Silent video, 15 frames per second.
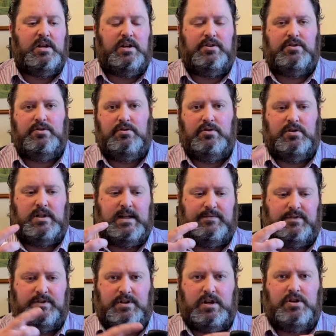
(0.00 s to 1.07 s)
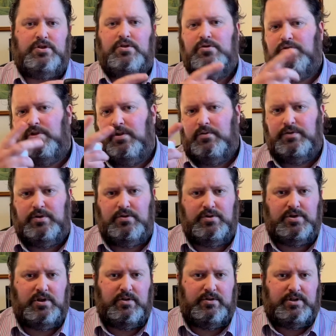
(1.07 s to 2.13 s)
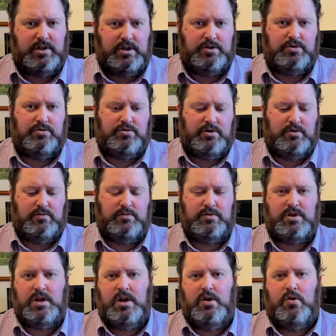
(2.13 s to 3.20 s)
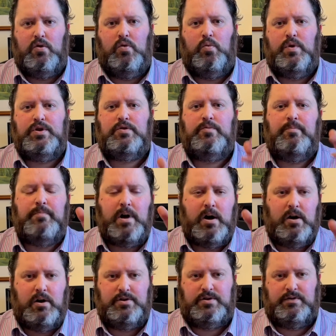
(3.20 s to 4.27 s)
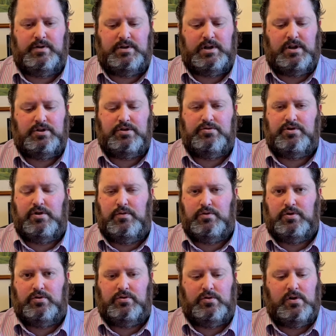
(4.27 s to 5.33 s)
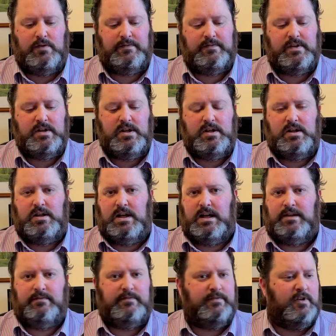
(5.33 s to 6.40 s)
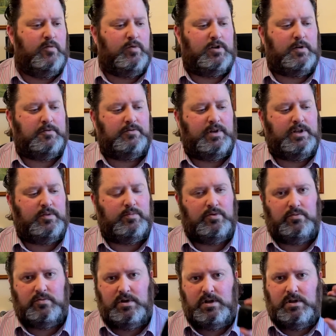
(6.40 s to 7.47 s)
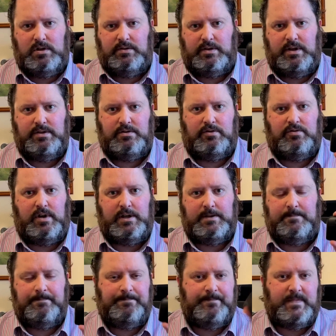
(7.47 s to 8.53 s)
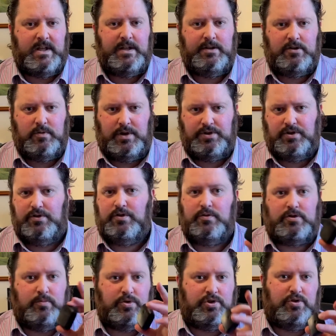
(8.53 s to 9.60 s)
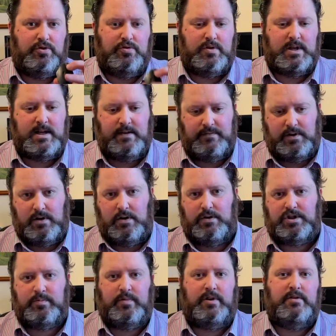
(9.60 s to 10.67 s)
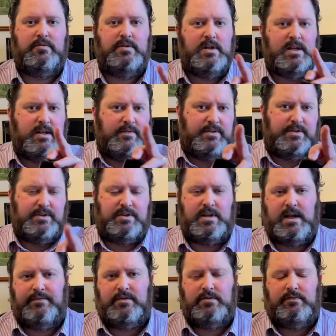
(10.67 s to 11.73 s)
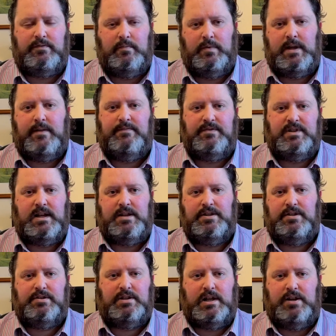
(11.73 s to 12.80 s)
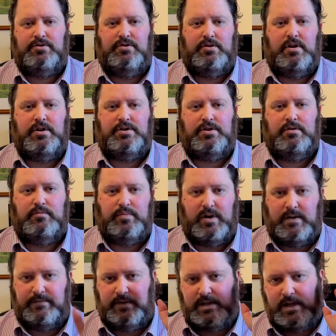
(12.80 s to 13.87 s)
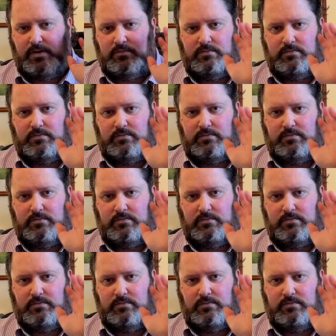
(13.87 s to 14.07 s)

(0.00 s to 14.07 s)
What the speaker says: You can have the touch controls, you can turn the touch controls or which parts of the touch controls on or off, and firmware upgradable. These are great. Any questions, which I'm sure you have, ask below. This is Gavin from Gavin's Gadgets. Catch you guys soon. Bye for now.